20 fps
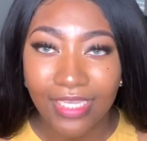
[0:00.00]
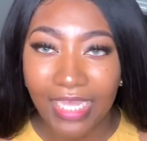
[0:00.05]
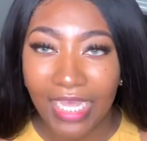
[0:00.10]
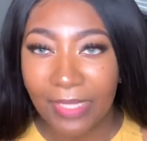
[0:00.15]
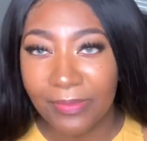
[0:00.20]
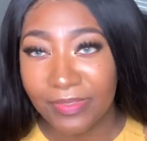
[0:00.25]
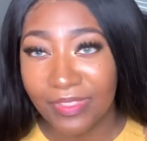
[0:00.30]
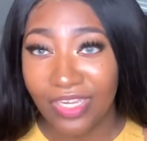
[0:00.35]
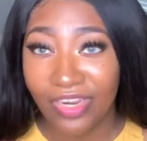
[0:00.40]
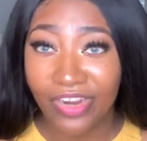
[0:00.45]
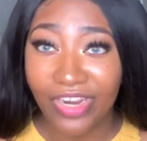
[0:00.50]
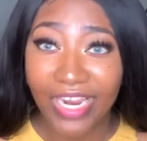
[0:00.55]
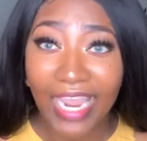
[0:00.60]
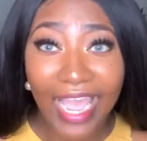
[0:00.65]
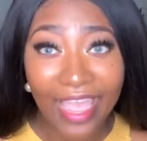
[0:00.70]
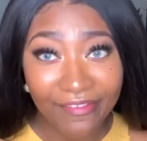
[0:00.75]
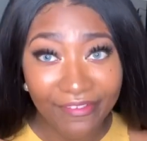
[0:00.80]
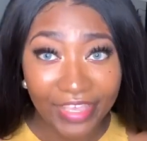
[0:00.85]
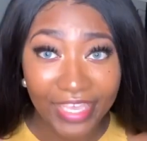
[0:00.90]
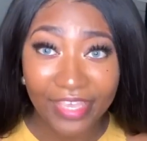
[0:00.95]
I'm sorry, I
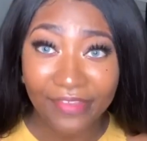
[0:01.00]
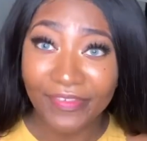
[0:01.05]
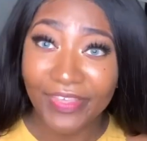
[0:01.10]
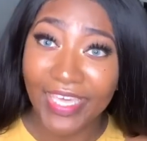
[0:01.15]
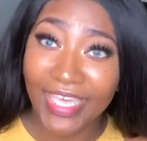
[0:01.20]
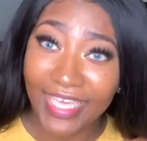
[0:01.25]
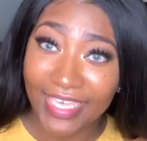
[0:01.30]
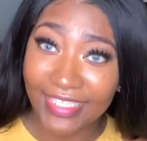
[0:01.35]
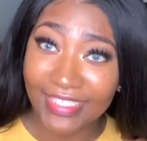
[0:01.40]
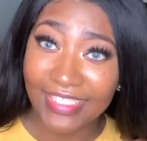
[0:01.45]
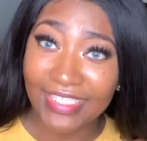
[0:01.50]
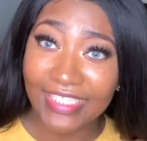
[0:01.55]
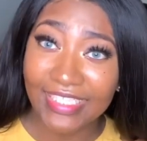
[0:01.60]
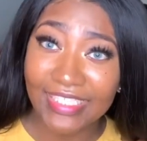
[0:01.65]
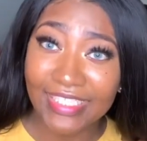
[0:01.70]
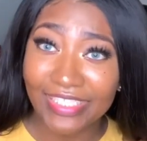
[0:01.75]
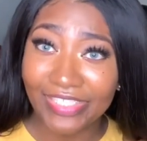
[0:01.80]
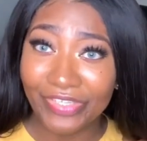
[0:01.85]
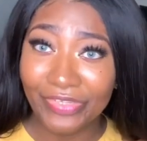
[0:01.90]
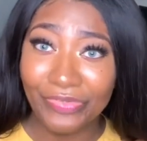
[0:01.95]
have a heavy accent,
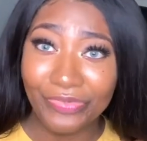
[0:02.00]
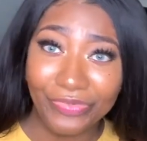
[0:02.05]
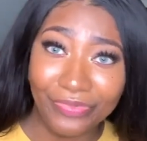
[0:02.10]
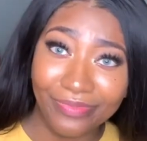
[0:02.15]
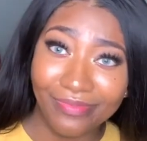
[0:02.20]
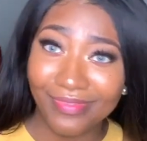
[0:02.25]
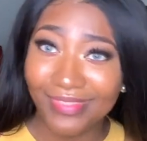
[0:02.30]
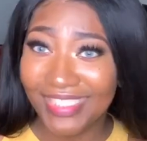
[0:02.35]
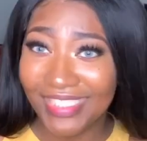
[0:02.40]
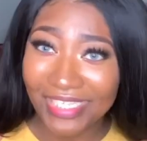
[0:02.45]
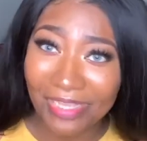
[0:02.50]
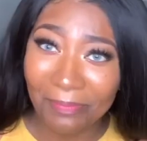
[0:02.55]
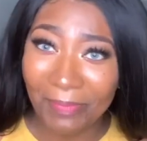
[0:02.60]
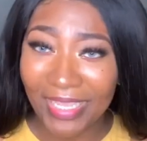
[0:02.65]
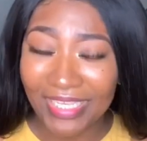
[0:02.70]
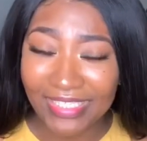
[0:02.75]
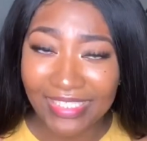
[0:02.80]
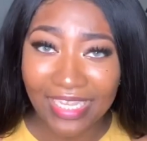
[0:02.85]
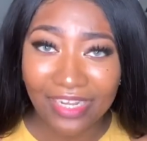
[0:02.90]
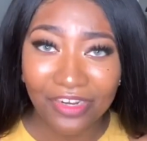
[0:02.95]
so it
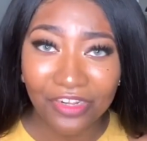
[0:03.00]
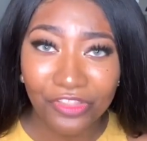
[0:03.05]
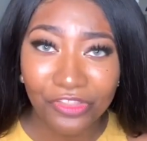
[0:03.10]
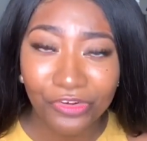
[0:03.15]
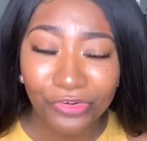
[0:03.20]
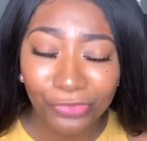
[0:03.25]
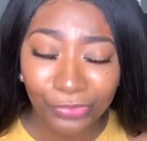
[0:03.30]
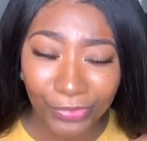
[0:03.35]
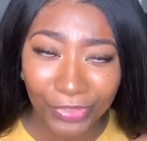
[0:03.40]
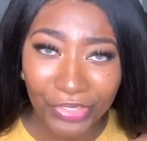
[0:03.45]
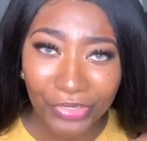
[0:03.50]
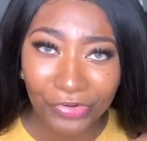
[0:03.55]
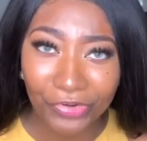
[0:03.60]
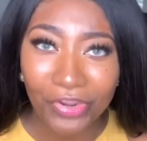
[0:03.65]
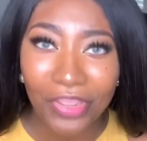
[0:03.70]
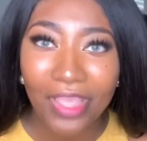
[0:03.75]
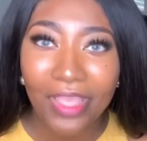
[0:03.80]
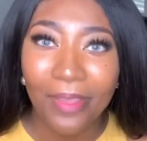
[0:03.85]
may sound a little weird,